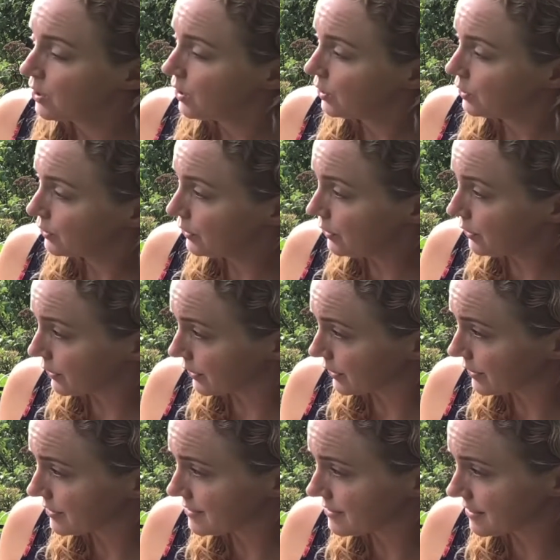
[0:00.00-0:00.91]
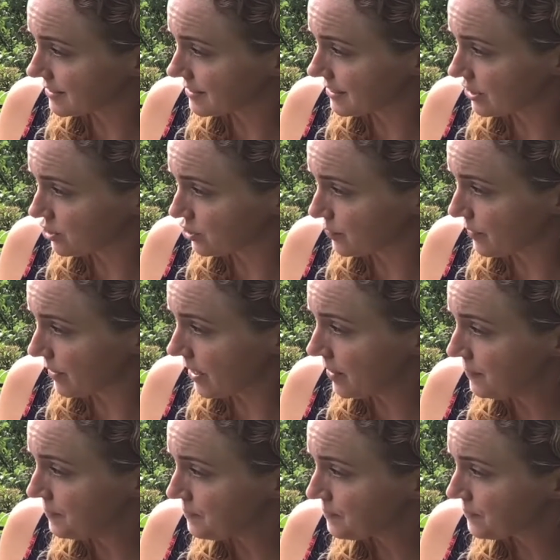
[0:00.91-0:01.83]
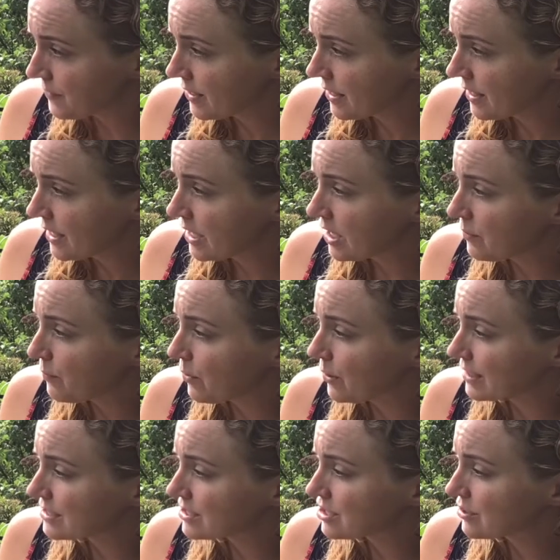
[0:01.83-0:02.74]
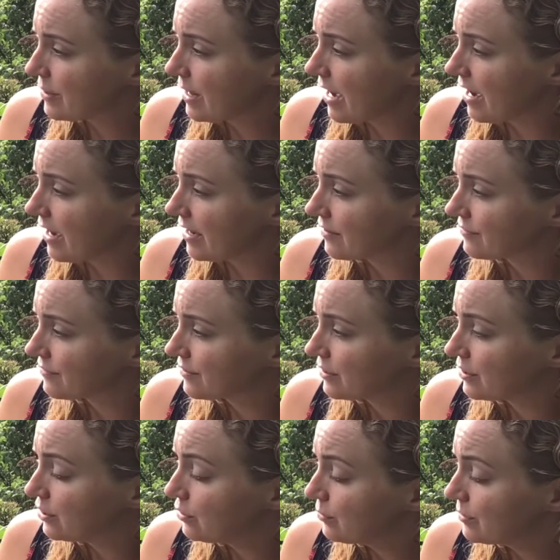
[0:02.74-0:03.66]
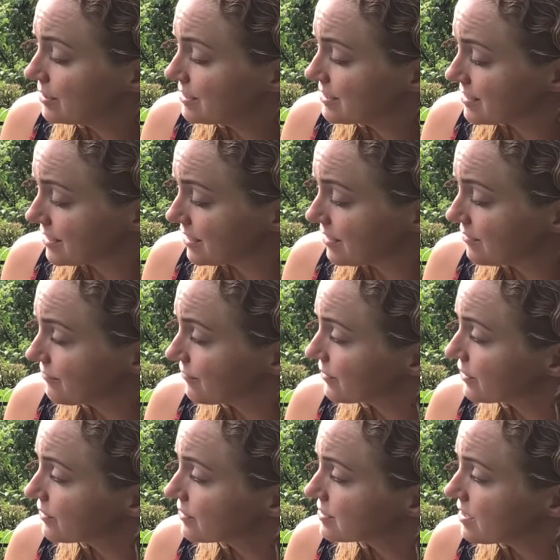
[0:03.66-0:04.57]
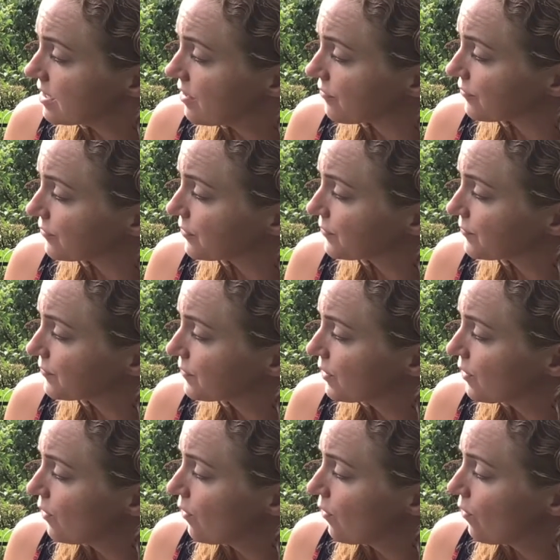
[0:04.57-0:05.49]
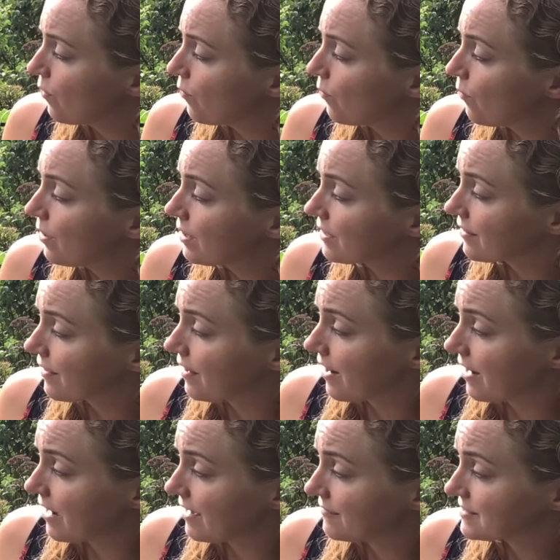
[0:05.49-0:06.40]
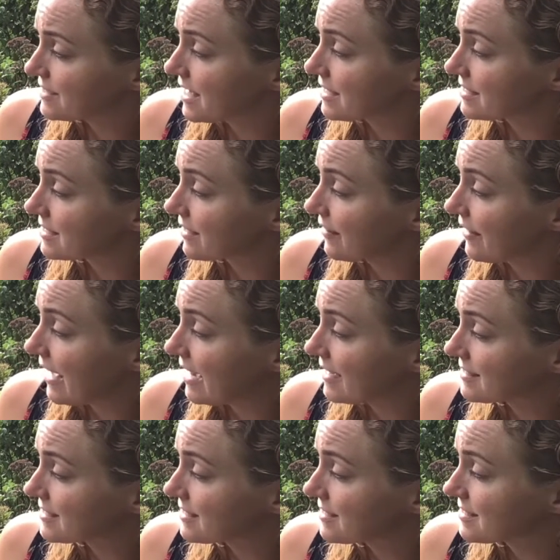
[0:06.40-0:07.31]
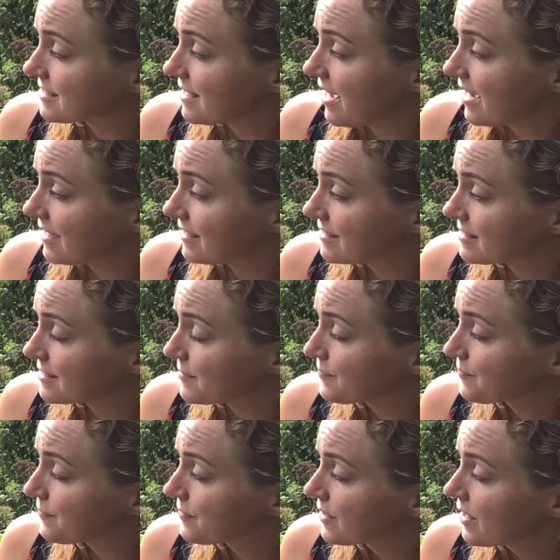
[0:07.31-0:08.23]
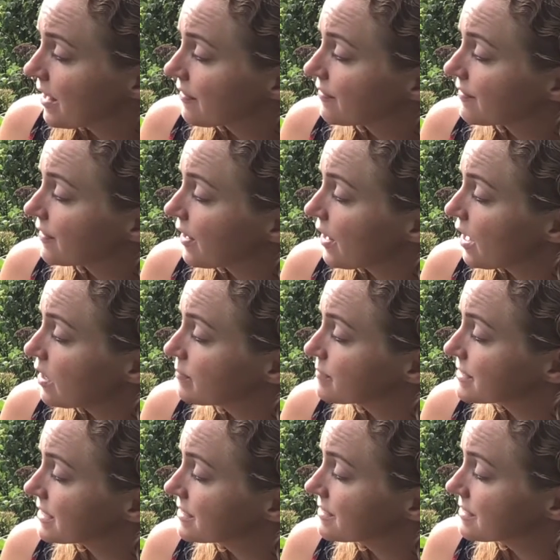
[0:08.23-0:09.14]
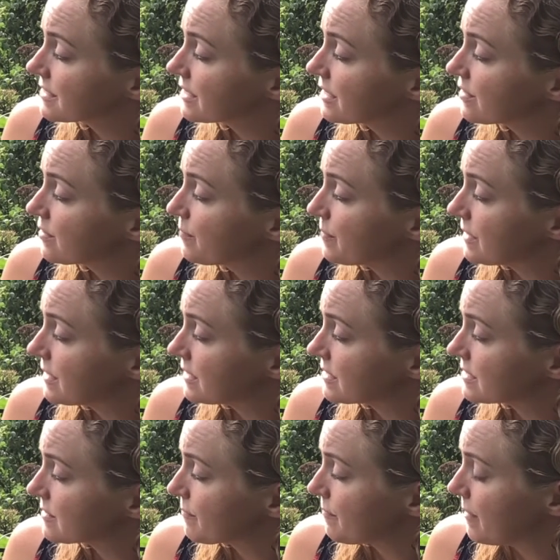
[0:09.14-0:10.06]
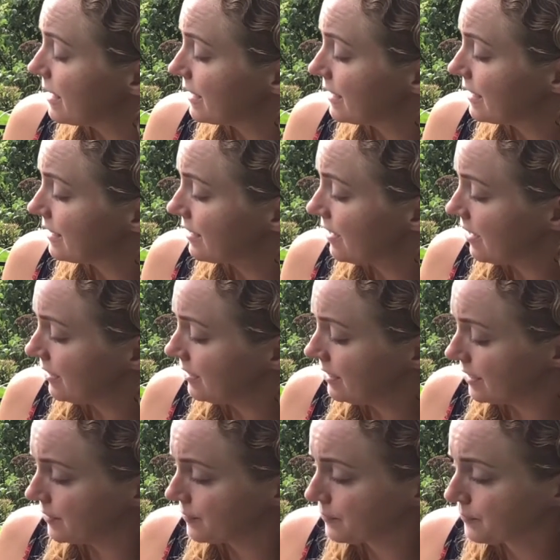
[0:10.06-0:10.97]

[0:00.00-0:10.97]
Look, says Teacher Bob. He points to a hive. You can see for yourself. One of the hives has glass sides. The cubs can see the bees making honey.